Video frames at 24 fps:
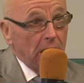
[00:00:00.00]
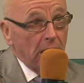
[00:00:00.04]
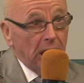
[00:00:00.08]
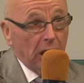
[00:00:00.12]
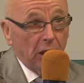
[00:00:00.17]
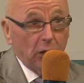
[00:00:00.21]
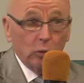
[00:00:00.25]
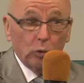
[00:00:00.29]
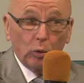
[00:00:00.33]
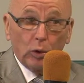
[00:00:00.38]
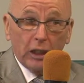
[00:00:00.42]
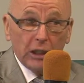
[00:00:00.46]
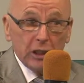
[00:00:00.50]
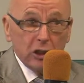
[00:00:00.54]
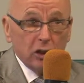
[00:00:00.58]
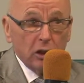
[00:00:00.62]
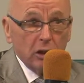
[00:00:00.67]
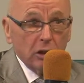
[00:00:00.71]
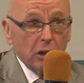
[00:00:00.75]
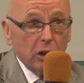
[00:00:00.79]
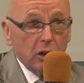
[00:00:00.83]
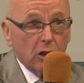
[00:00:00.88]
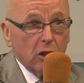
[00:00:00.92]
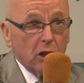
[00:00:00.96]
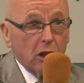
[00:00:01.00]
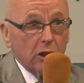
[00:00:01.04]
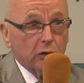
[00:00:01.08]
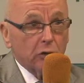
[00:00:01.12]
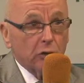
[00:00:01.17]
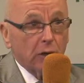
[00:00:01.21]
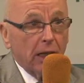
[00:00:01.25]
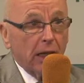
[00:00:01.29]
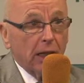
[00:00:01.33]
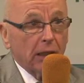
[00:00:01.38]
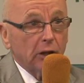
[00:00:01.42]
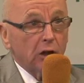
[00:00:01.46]
and writes on the
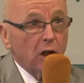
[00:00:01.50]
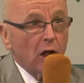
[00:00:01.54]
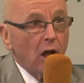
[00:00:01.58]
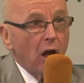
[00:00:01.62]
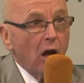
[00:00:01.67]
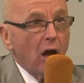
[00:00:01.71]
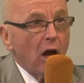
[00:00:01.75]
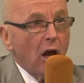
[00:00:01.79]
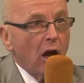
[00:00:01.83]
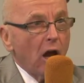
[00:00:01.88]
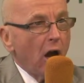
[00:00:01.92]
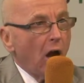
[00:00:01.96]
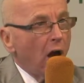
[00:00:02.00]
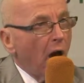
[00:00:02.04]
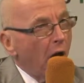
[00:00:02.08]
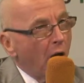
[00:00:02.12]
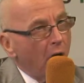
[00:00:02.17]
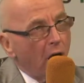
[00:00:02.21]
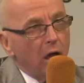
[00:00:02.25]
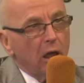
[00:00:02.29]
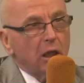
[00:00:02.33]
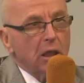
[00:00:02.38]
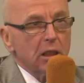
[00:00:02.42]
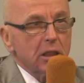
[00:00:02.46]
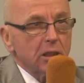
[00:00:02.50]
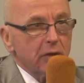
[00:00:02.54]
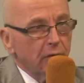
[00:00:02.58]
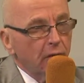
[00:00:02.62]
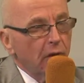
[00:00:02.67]
contract August